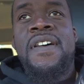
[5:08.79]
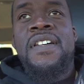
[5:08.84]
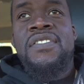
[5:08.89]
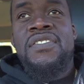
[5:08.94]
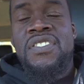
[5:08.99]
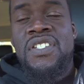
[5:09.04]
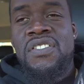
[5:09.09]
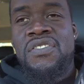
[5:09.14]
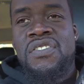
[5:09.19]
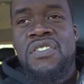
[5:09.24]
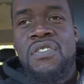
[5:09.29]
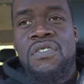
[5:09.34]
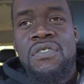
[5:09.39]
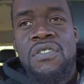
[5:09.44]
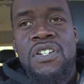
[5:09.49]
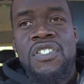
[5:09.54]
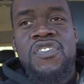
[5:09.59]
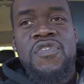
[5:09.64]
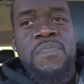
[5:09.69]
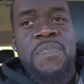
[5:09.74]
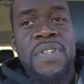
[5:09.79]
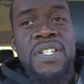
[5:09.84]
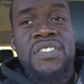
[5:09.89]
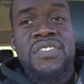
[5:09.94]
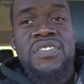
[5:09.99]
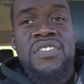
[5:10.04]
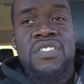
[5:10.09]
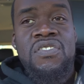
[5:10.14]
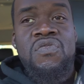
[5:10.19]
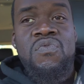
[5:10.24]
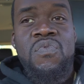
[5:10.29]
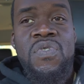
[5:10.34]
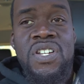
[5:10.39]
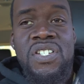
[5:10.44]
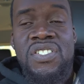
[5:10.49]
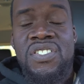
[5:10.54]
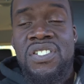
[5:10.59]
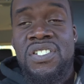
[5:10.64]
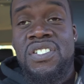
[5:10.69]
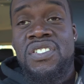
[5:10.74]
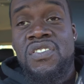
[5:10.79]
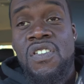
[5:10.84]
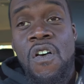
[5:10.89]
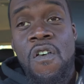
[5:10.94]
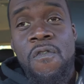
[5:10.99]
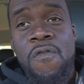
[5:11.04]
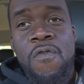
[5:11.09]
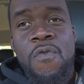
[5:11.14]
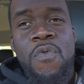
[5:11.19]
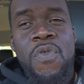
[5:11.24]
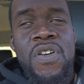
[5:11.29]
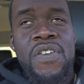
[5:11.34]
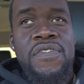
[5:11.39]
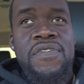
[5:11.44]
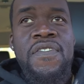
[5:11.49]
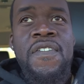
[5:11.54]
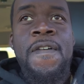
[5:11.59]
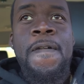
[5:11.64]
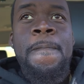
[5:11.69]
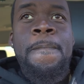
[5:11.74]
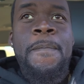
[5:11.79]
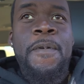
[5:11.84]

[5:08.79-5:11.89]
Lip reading: until the Errol Spence situation is over with